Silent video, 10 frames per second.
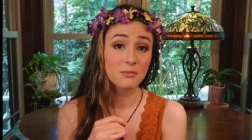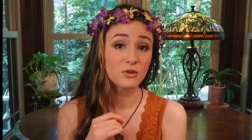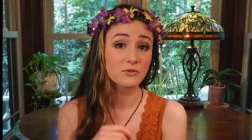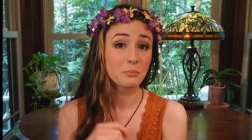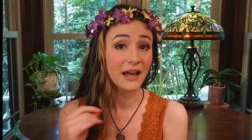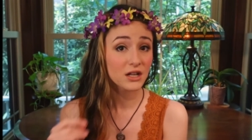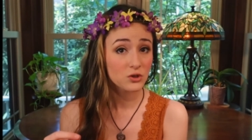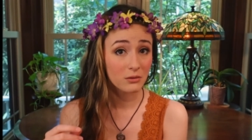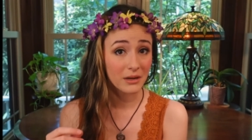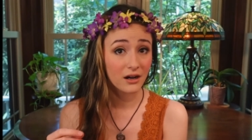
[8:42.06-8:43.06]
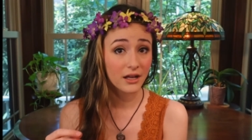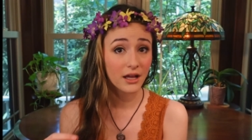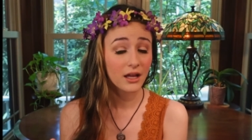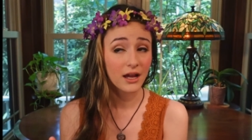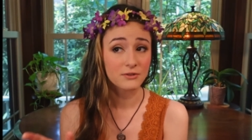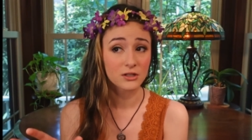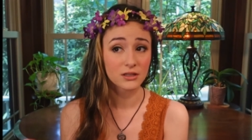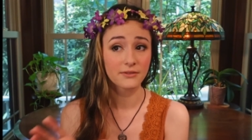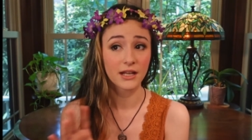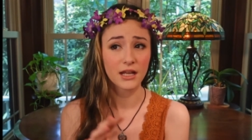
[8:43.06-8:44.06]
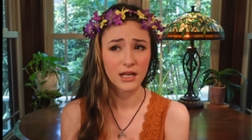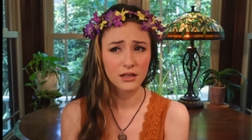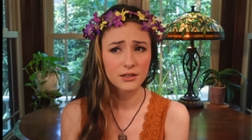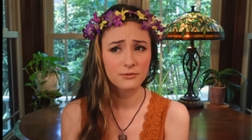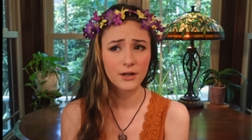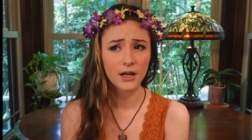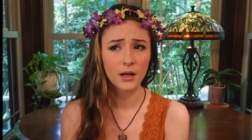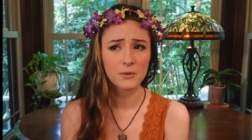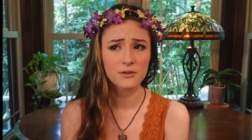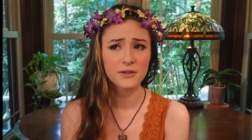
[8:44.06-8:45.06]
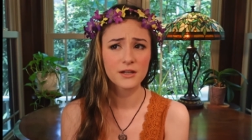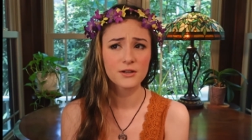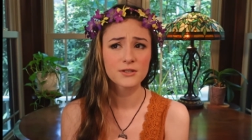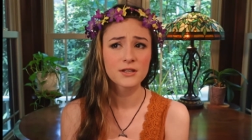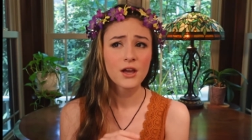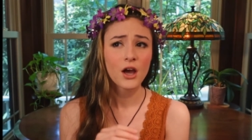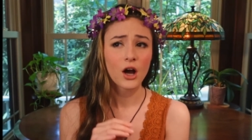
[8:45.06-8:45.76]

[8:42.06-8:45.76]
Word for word: I moved back to America after living in England for a couple of years,